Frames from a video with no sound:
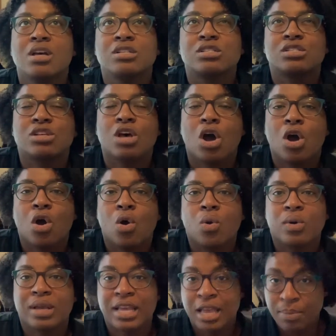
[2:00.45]

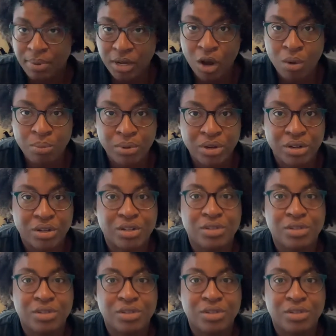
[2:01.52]
So keep a notebook